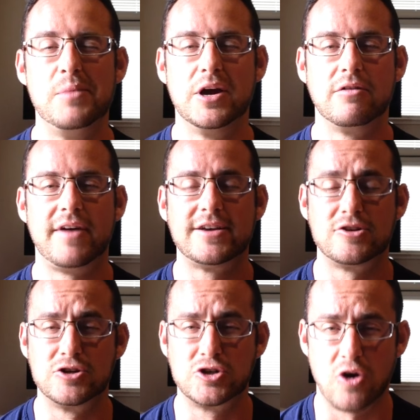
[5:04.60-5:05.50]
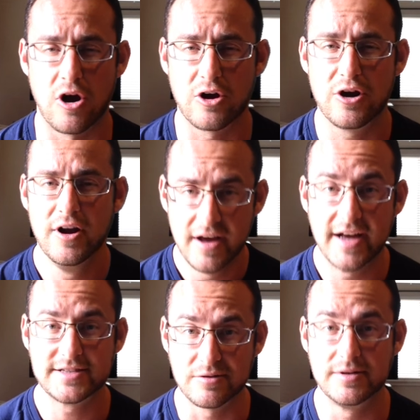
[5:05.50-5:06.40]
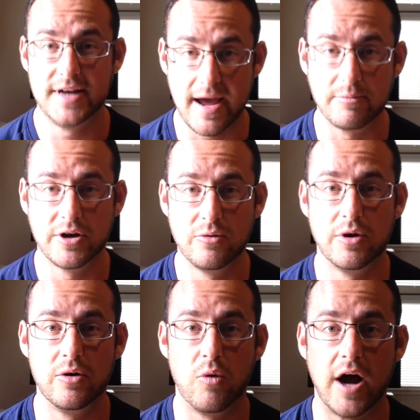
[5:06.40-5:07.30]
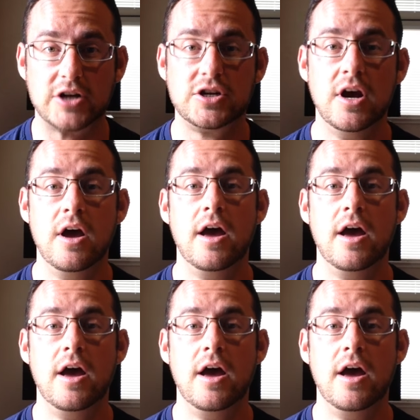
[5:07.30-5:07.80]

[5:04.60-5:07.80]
Bigger, Faster, Stronger, that's a damn good one to watch.